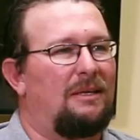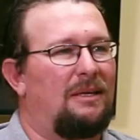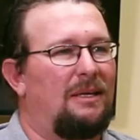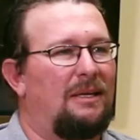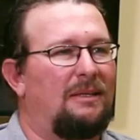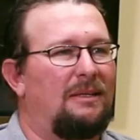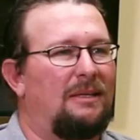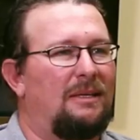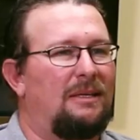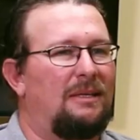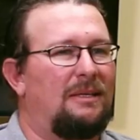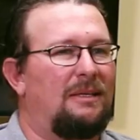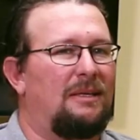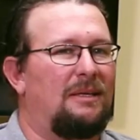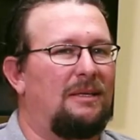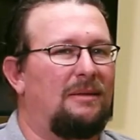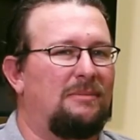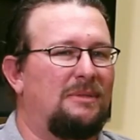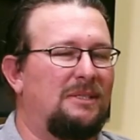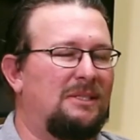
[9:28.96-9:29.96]
And
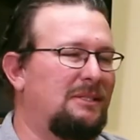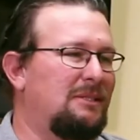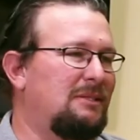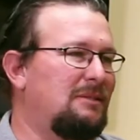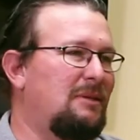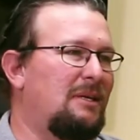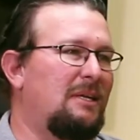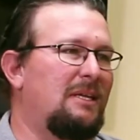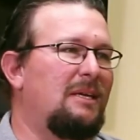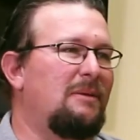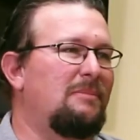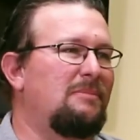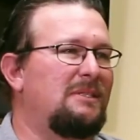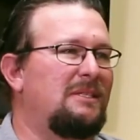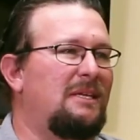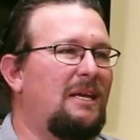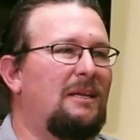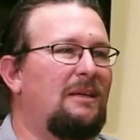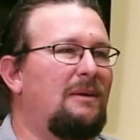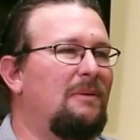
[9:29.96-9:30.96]
then just try to keep
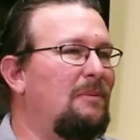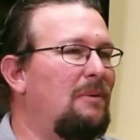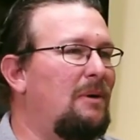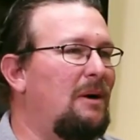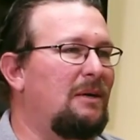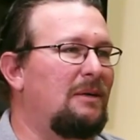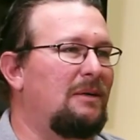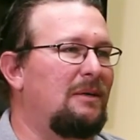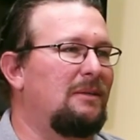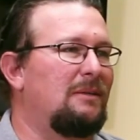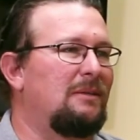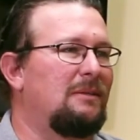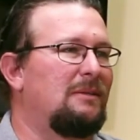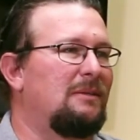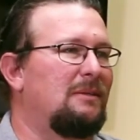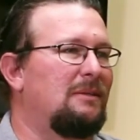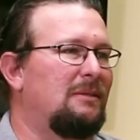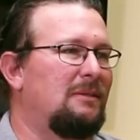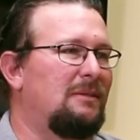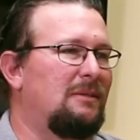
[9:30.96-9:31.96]
standing water
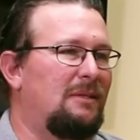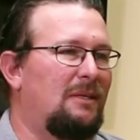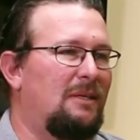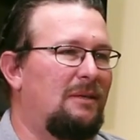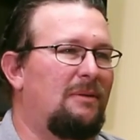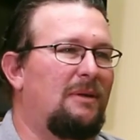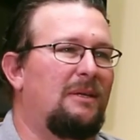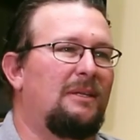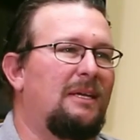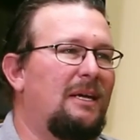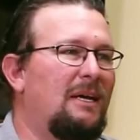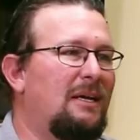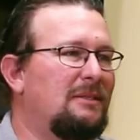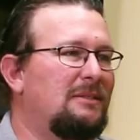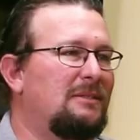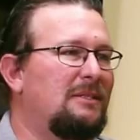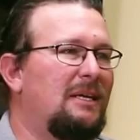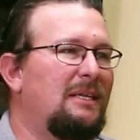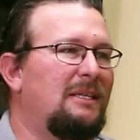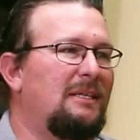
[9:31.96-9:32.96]
around the
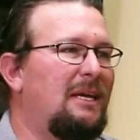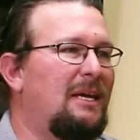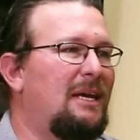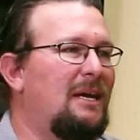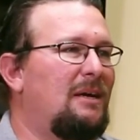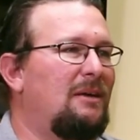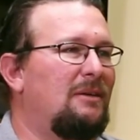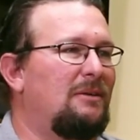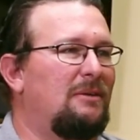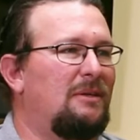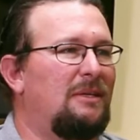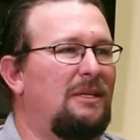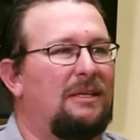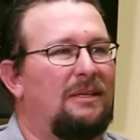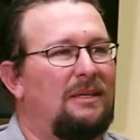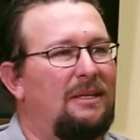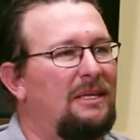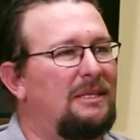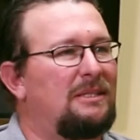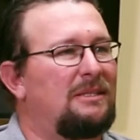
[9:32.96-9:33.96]
outside down, or any
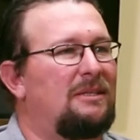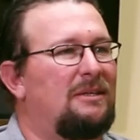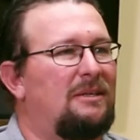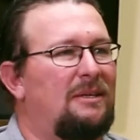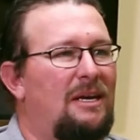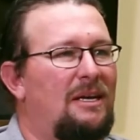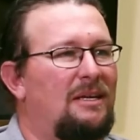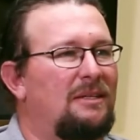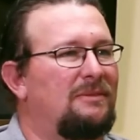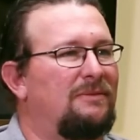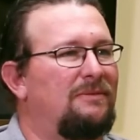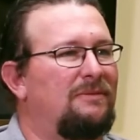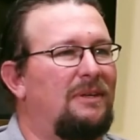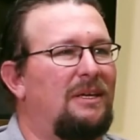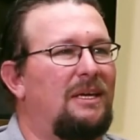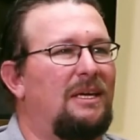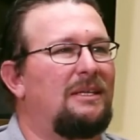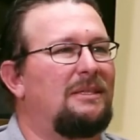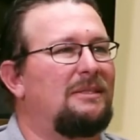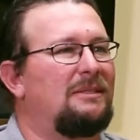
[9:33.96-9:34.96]
leaks in your house
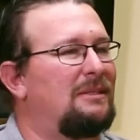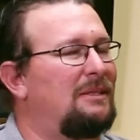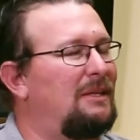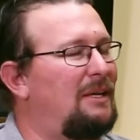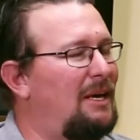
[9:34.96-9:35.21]
fixed.